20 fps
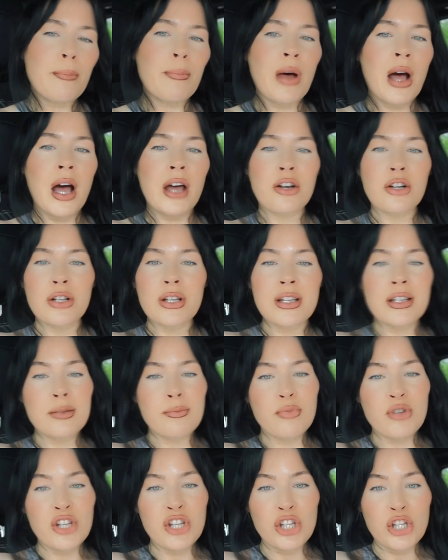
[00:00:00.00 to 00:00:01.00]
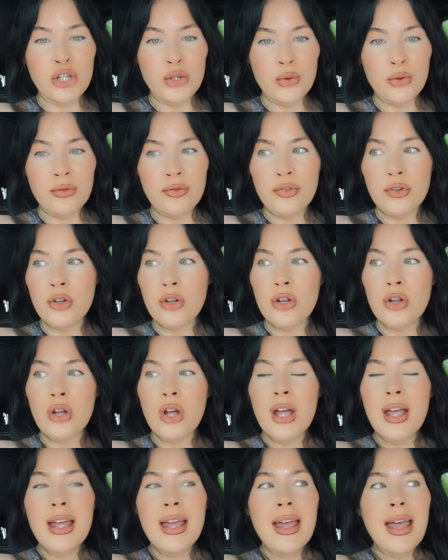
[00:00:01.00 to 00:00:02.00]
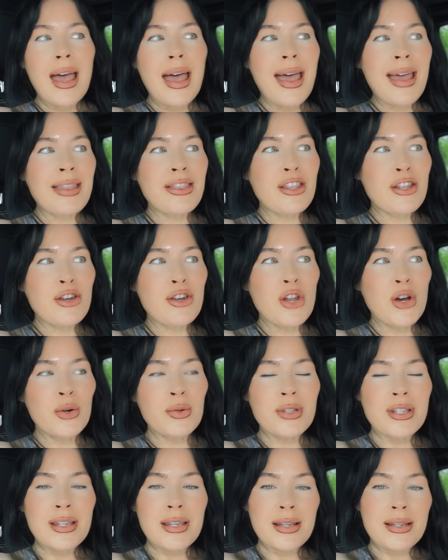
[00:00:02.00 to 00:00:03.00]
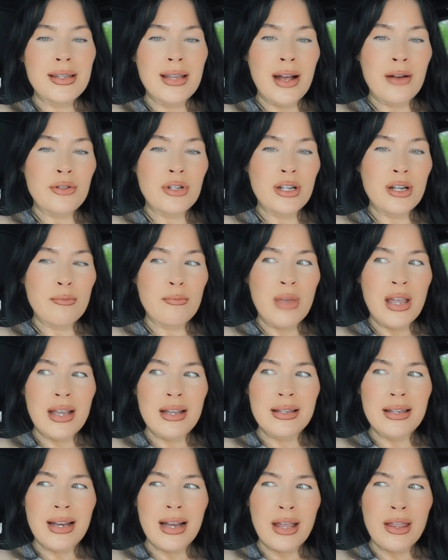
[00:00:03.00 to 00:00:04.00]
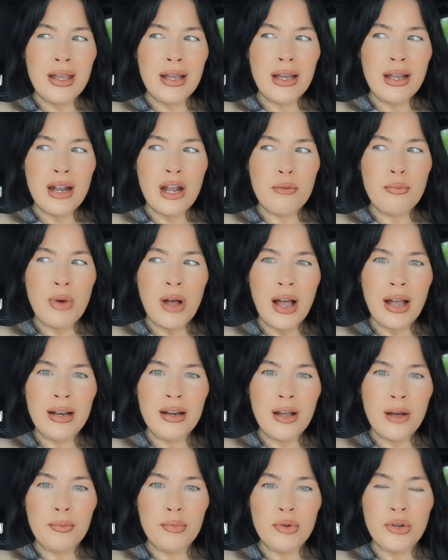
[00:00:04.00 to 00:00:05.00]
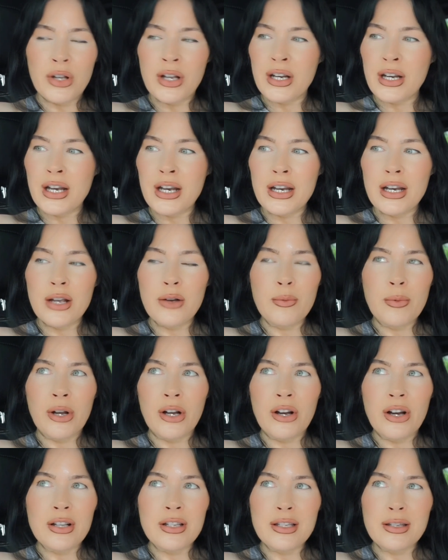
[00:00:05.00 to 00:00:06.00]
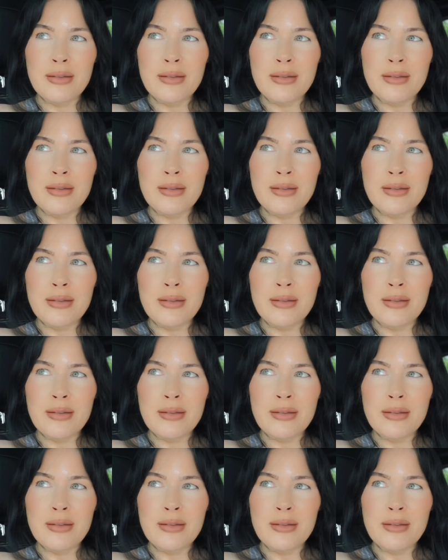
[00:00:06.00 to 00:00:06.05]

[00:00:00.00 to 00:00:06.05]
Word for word: bottle is beautiful. And the notes sounded amazing. I think it had pineapple in it. Oh my God,